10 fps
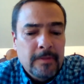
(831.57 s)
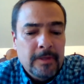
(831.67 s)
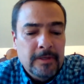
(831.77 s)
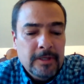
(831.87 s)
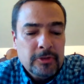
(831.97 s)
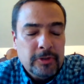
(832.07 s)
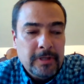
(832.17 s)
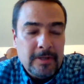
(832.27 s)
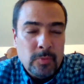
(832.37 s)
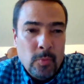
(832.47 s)
the
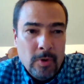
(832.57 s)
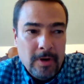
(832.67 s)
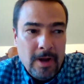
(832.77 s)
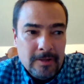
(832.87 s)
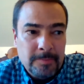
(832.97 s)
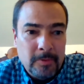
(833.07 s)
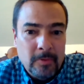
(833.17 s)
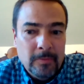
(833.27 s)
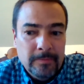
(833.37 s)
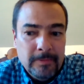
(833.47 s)
district has one
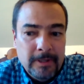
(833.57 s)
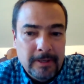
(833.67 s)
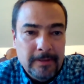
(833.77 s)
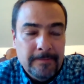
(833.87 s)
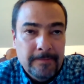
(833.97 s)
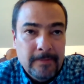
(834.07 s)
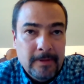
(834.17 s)
hospital in it,